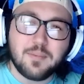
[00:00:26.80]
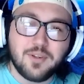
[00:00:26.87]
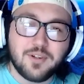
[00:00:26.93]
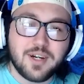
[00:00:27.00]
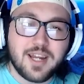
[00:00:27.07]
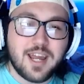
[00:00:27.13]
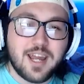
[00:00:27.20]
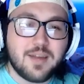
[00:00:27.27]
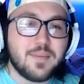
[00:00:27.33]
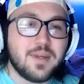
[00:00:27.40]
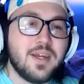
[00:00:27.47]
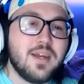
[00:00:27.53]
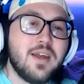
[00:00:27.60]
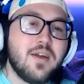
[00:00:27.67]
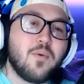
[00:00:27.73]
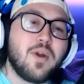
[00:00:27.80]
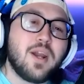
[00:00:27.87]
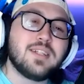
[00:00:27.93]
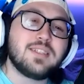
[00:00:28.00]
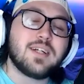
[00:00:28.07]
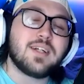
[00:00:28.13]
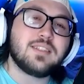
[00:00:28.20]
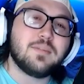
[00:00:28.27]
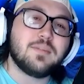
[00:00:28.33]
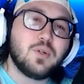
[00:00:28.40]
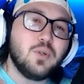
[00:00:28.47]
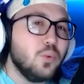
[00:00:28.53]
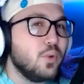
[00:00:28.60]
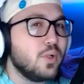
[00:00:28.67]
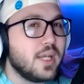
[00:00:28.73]
name, where I discuss some
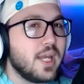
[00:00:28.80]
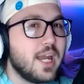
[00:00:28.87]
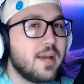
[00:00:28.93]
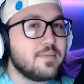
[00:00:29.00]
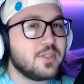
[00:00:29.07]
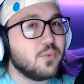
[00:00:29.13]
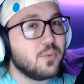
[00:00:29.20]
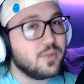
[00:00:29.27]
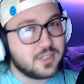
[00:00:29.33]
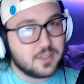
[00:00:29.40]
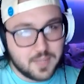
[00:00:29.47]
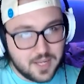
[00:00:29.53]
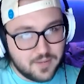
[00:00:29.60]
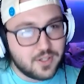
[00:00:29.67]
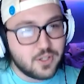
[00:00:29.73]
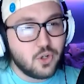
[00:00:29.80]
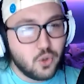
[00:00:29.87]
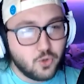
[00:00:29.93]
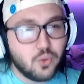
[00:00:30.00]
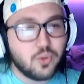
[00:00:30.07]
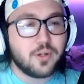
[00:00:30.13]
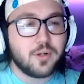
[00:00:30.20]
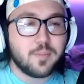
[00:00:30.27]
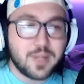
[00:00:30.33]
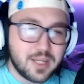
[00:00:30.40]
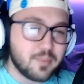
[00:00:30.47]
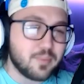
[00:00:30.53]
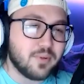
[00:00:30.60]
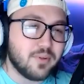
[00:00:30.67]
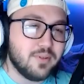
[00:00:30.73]
cool games with some even cooler
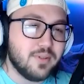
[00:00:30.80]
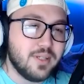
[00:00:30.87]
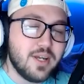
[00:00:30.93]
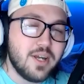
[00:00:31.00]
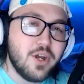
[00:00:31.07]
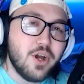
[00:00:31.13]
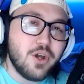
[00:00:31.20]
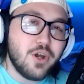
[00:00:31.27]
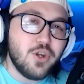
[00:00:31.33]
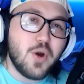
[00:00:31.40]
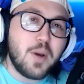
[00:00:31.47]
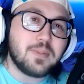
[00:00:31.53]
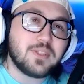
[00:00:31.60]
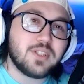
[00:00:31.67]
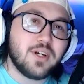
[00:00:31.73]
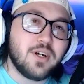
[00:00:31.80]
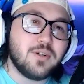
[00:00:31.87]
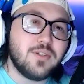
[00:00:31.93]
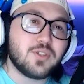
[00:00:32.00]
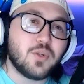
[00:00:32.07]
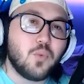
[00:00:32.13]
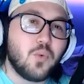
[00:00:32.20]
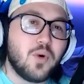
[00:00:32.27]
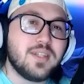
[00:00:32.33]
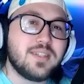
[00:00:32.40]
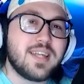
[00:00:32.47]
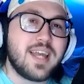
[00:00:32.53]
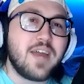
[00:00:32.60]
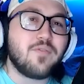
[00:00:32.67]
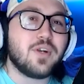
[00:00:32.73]
people. New episodes once
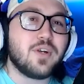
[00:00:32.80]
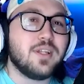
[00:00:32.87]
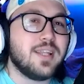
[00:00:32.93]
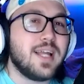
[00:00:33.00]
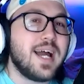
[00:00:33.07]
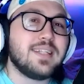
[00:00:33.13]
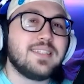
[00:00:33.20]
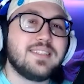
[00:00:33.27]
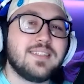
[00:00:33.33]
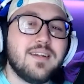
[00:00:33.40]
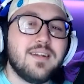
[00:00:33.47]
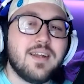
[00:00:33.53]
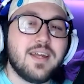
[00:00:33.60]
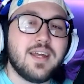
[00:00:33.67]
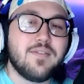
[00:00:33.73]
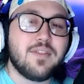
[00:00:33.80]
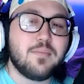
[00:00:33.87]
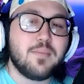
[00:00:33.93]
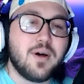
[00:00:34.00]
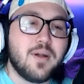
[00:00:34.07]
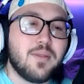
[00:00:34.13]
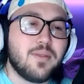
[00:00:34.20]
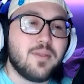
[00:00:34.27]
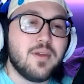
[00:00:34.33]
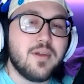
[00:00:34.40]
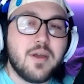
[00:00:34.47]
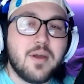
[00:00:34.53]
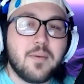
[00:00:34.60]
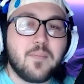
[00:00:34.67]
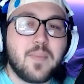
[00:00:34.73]
every last Sunday of the month
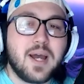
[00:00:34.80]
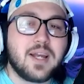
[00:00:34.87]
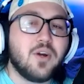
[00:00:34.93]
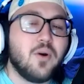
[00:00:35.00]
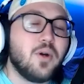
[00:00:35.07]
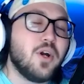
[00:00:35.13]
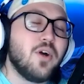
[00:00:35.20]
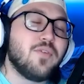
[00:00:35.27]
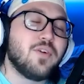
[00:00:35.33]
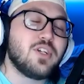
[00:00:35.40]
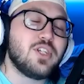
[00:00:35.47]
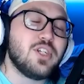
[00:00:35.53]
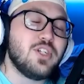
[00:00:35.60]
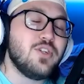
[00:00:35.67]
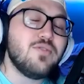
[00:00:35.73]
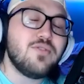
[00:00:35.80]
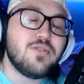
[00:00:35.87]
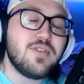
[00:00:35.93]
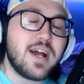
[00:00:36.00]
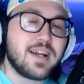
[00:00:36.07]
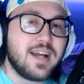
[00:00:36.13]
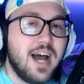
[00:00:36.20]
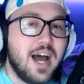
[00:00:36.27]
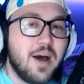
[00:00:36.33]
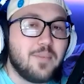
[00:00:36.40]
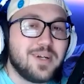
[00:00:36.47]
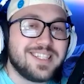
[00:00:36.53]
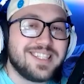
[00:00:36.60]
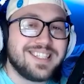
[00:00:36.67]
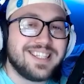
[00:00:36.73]
by going over to
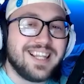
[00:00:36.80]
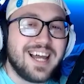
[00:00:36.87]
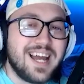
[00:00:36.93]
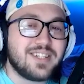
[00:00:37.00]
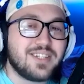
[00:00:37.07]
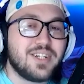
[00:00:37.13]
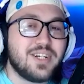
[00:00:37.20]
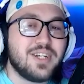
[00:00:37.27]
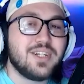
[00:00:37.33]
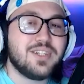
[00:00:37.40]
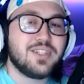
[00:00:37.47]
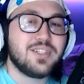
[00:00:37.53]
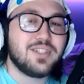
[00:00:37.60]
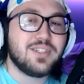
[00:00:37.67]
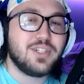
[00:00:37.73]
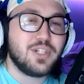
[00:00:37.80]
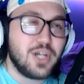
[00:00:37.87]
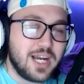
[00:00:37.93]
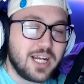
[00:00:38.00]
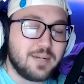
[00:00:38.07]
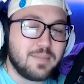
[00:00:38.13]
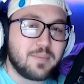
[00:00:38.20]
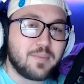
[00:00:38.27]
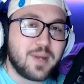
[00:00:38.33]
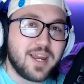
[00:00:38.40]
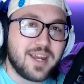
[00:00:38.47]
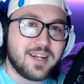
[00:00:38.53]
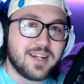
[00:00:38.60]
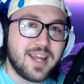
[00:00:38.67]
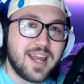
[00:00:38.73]

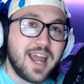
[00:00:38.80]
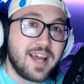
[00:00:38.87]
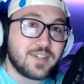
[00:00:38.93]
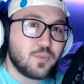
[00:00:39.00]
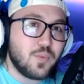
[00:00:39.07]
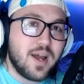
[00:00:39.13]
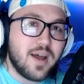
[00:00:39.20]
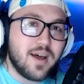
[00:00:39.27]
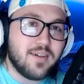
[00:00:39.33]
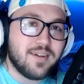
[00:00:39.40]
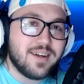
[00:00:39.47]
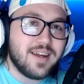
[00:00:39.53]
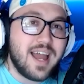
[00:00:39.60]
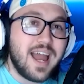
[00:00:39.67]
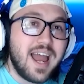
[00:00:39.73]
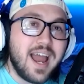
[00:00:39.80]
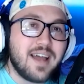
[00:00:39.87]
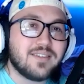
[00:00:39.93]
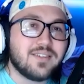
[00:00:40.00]
youtube.com/ShakaMcPain, as well as